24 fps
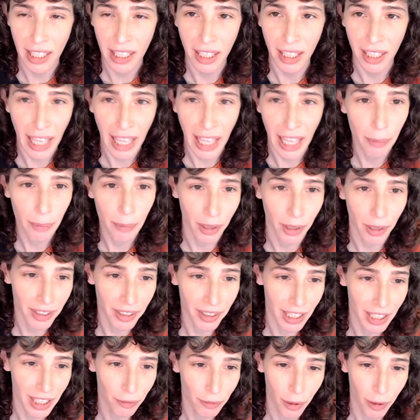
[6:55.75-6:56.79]
labor,
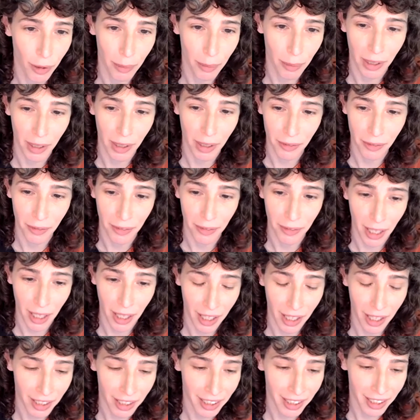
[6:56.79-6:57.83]
this form of
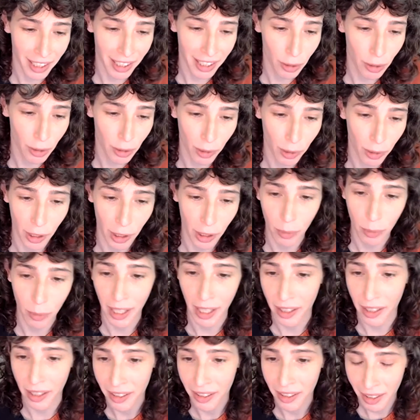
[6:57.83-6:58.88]
gig work
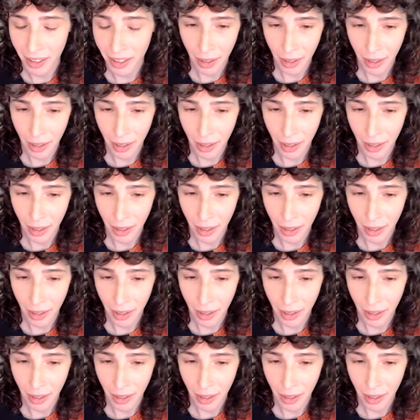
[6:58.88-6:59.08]
where